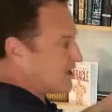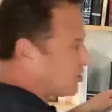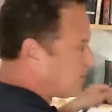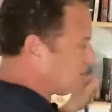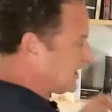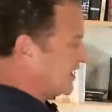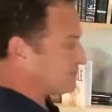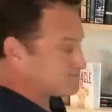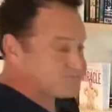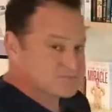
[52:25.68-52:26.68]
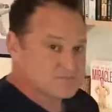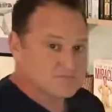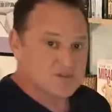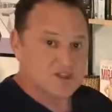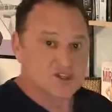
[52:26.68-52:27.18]
100 people at the end.
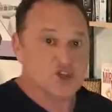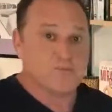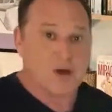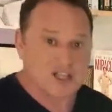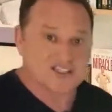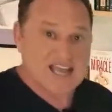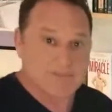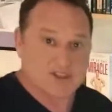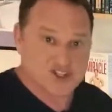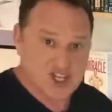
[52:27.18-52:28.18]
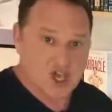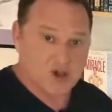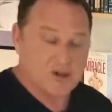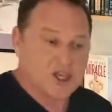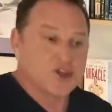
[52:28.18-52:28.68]
You stop the
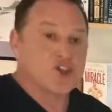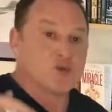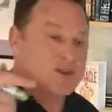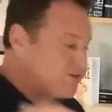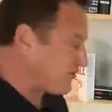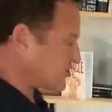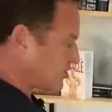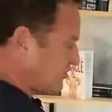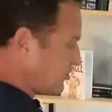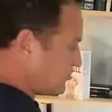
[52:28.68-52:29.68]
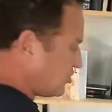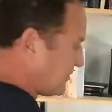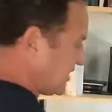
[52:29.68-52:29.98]
show, you refresh on YouTube, and